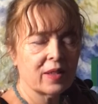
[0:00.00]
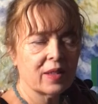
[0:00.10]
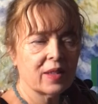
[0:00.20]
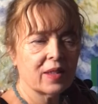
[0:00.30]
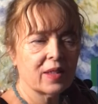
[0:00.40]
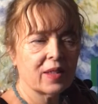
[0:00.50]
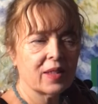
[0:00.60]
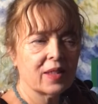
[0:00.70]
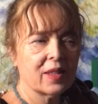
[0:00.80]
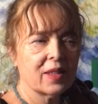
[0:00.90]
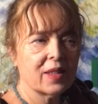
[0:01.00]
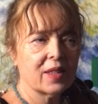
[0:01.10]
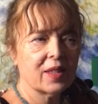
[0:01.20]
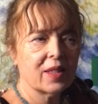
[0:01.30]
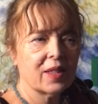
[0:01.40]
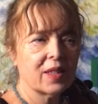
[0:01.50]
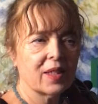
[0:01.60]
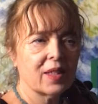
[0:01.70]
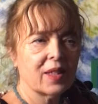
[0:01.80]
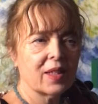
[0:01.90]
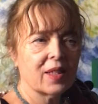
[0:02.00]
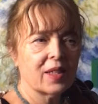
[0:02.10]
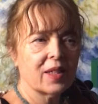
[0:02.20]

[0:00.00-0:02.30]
(no one is talking)